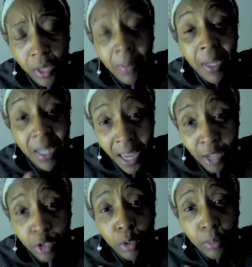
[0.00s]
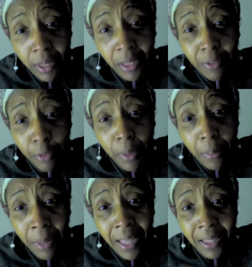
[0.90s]
I mean, natural for the
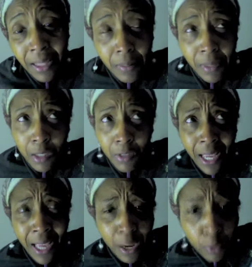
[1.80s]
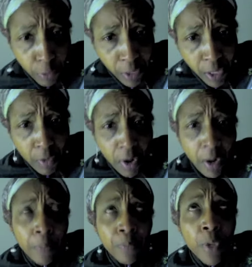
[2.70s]
plants themselves, like aloe vera,
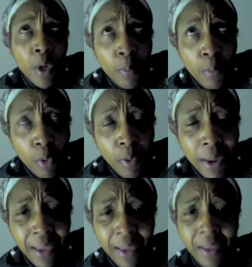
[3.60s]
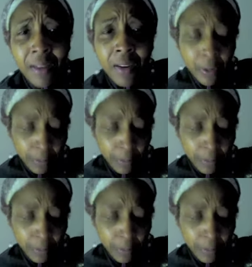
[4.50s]
moringa,